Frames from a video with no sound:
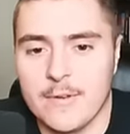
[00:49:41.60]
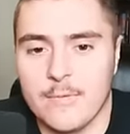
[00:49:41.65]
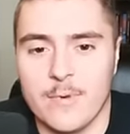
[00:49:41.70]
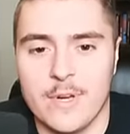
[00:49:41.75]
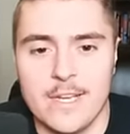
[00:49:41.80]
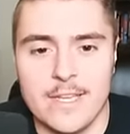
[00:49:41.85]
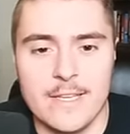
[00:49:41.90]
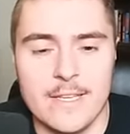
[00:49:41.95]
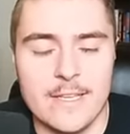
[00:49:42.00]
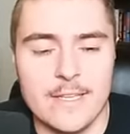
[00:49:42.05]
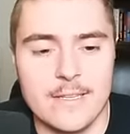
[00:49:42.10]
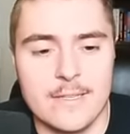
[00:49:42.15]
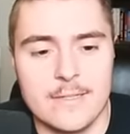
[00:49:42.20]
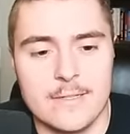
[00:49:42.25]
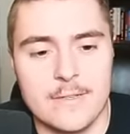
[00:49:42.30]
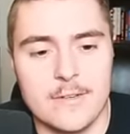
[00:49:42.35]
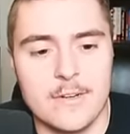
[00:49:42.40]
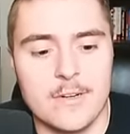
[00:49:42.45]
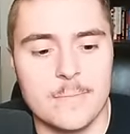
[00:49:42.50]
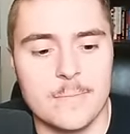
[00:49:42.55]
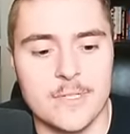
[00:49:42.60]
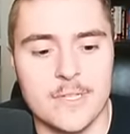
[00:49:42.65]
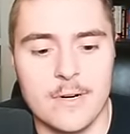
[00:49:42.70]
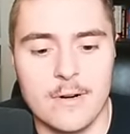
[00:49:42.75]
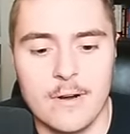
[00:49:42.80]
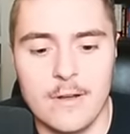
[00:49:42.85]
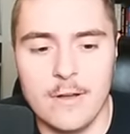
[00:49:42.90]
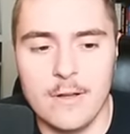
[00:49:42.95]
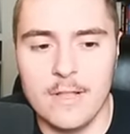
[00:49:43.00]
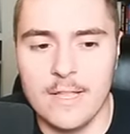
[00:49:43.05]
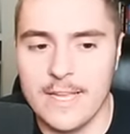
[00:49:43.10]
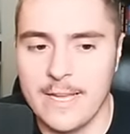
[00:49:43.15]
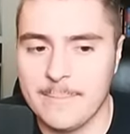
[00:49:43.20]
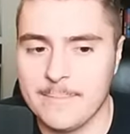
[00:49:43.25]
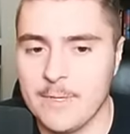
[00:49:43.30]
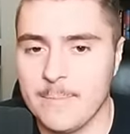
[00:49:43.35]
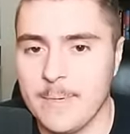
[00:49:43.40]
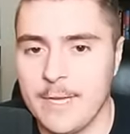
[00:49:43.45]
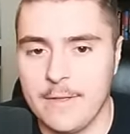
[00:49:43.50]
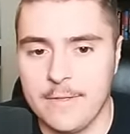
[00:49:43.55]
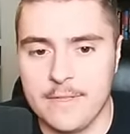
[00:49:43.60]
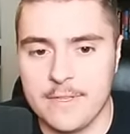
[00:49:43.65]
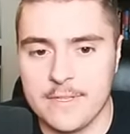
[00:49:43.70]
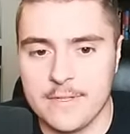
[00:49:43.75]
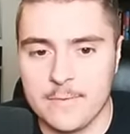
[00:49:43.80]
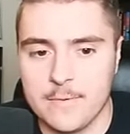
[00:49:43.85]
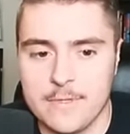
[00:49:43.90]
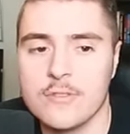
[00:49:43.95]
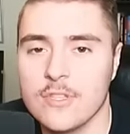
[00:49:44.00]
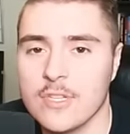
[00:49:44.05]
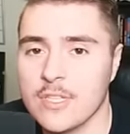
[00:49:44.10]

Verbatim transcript: win. Terps are all amped about this one.